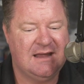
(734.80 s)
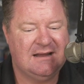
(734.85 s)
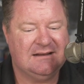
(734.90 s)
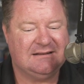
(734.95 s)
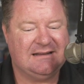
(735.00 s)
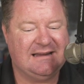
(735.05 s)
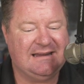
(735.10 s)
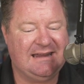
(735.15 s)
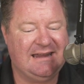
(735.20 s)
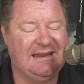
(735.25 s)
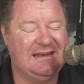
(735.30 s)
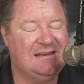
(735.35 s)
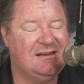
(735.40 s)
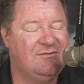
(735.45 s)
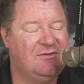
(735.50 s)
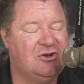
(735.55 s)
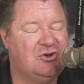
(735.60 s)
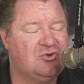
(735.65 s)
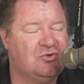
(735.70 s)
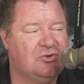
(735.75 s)
Like,
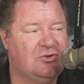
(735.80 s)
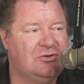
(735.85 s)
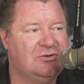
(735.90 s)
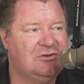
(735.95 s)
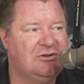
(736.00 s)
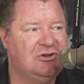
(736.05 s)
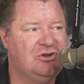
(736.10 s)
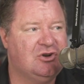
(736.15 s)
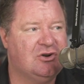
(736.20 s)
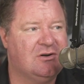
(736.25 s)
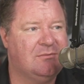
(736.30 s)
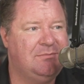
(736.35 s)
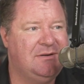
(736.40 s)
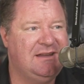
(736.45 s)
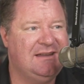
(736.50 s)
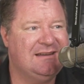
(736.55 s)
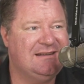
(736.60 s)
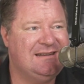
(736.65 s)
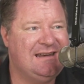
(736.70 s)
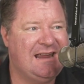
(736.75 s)
individual
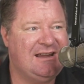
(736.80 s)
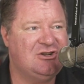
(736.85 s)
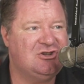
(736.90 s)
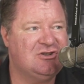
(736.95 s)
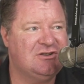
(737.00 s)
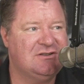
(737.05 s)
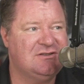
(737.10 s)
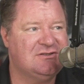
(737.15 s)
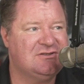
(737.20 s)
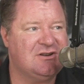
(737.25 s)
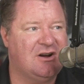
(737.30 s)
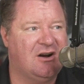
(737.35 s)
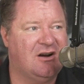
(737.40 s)
European nations